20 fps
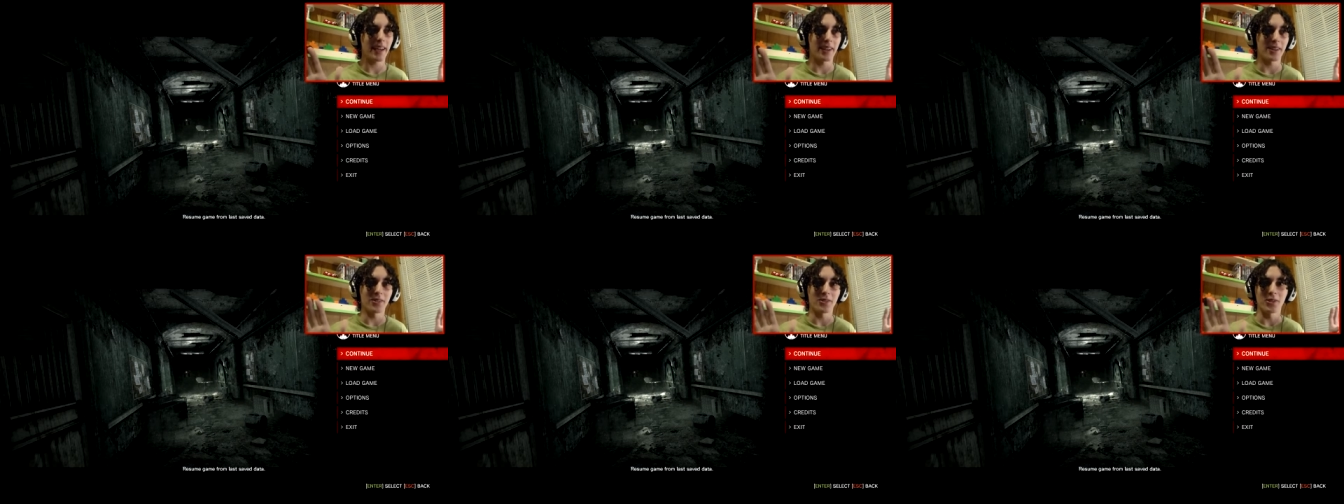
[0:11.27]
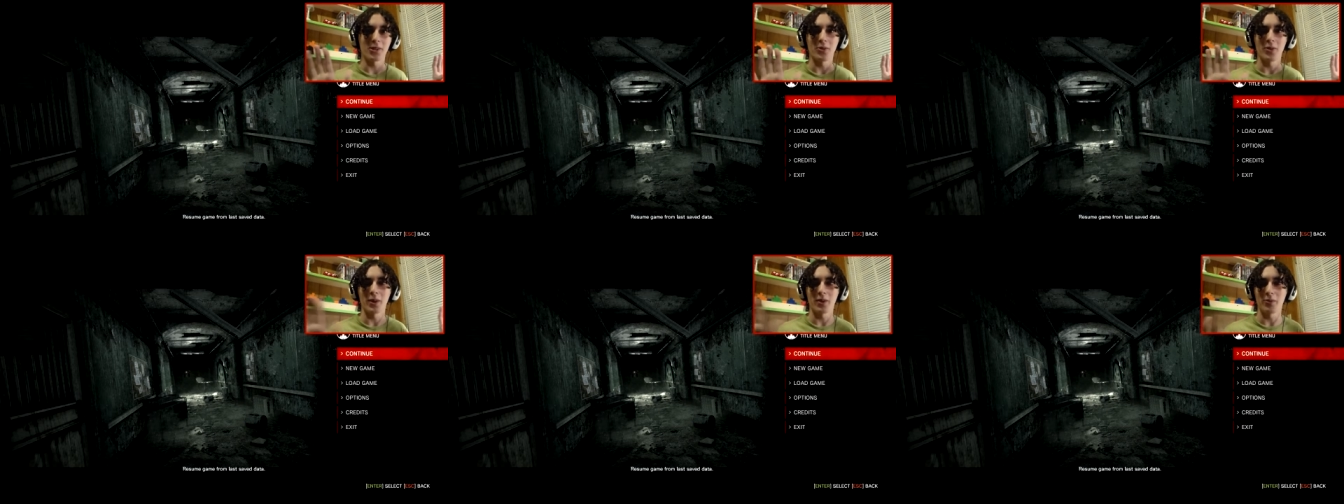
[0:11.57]
I don't
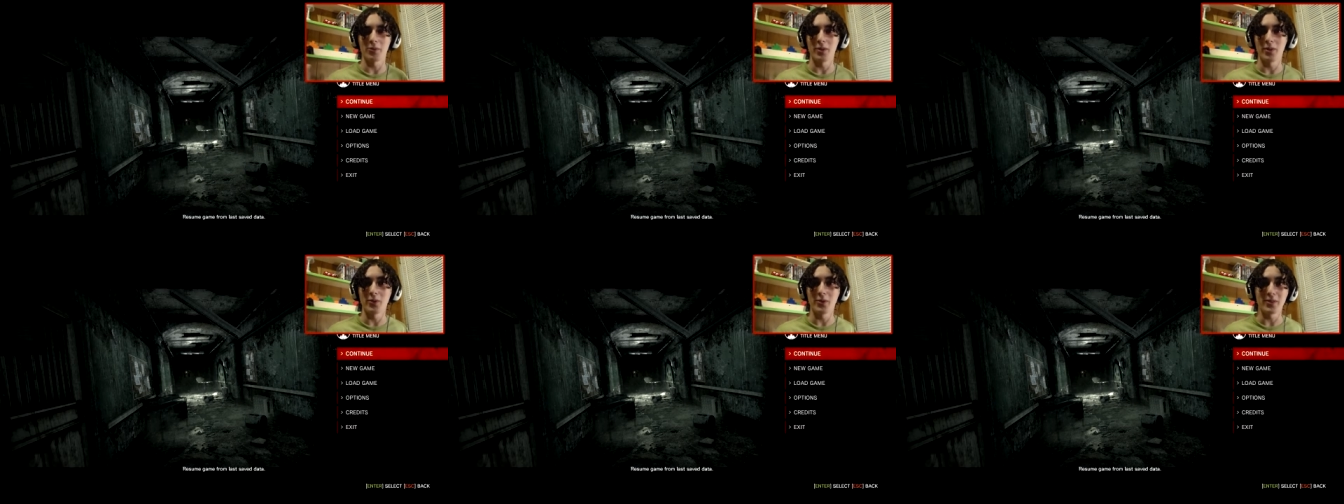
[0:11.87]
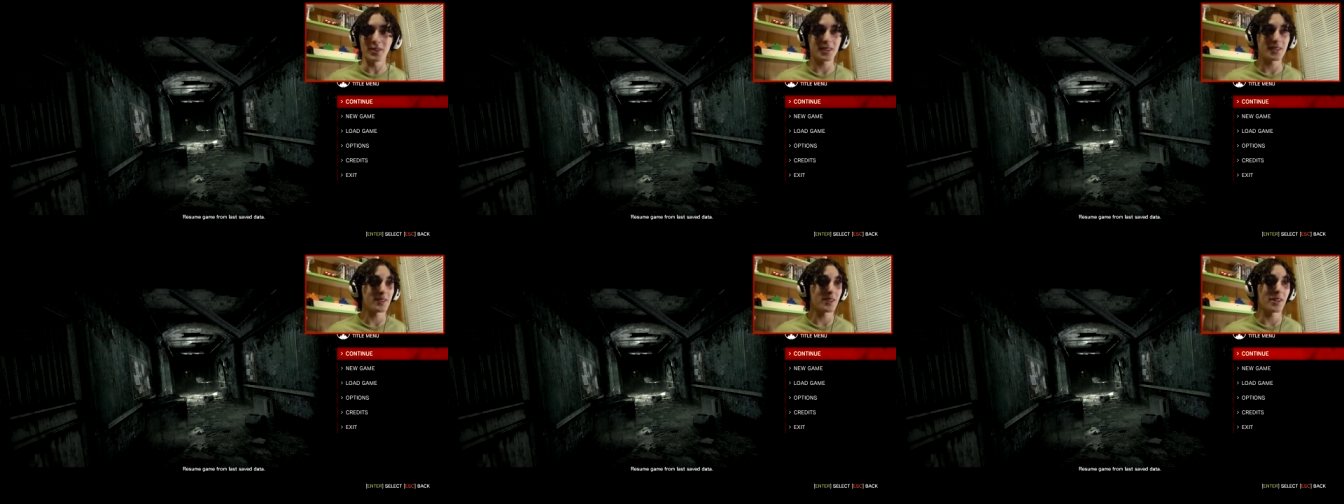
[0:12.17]
know where
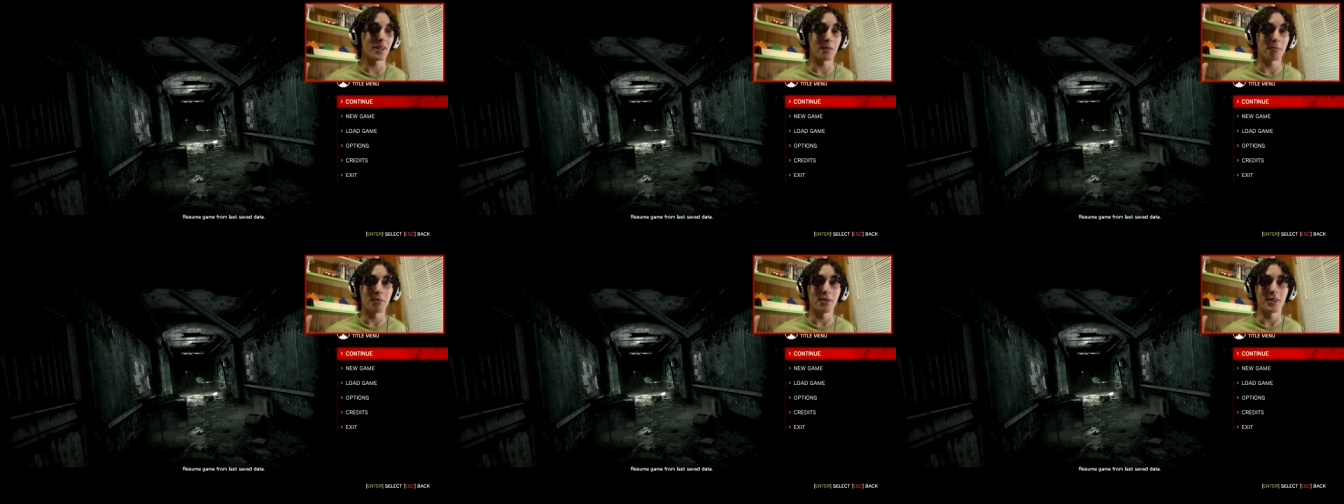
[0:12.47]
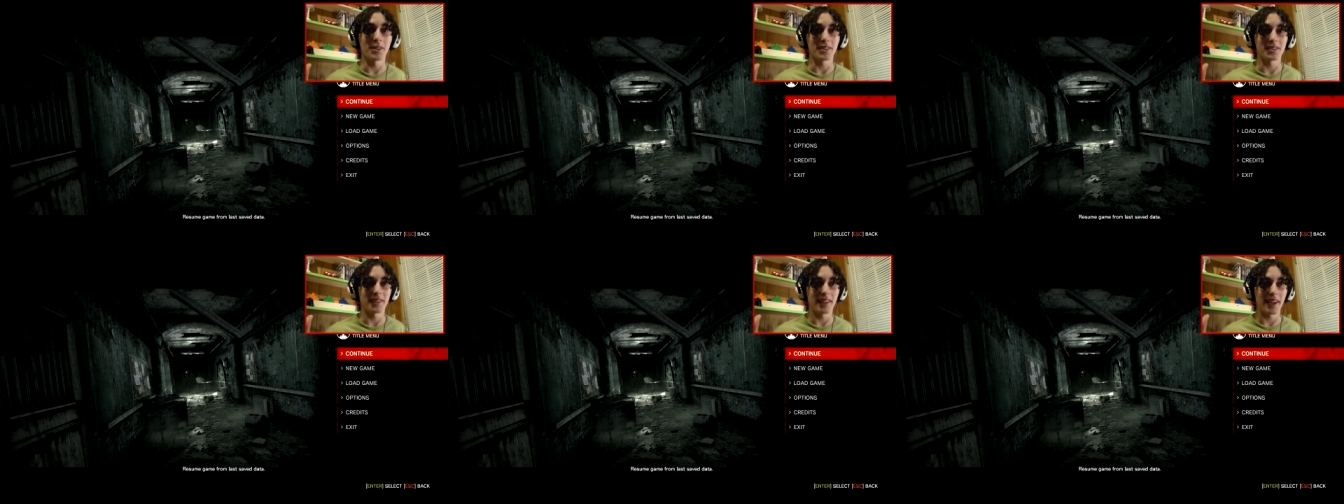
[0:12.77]
Ruvik's gonna put
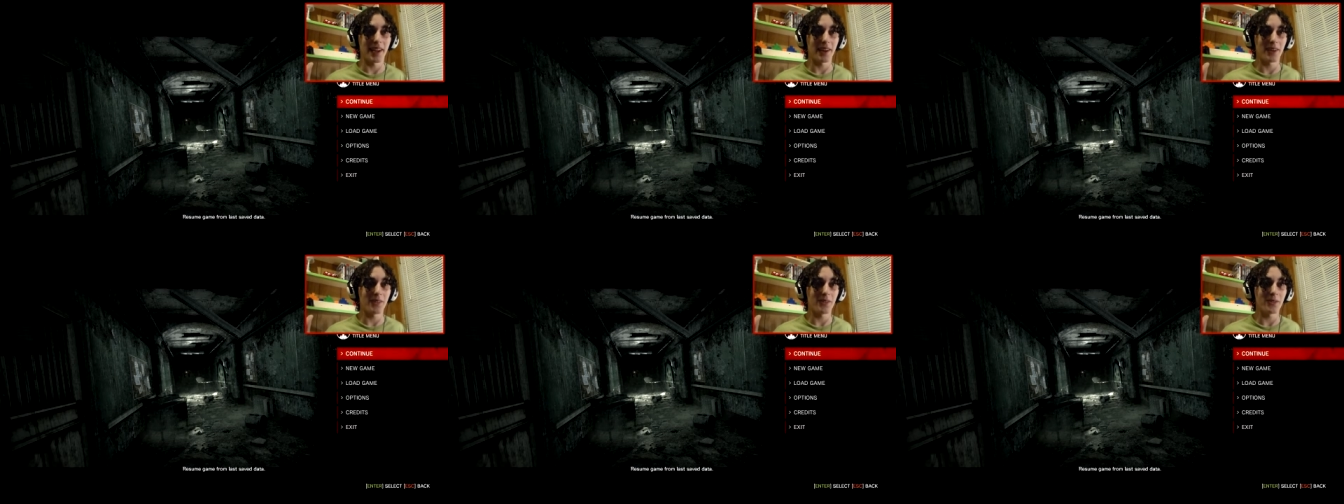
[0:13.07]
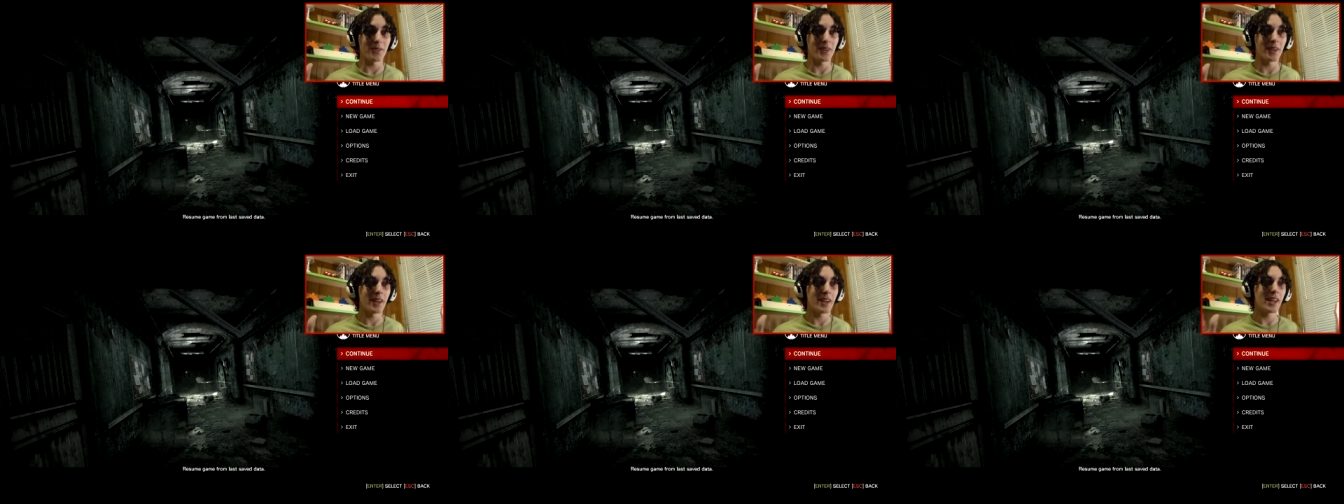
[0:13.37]
us
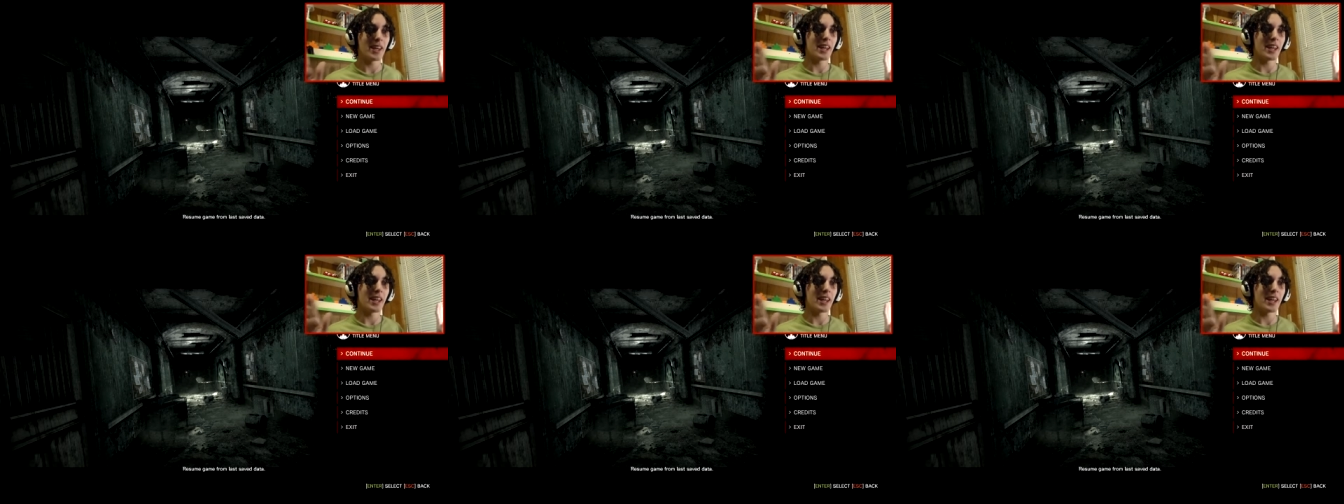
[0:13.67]
now.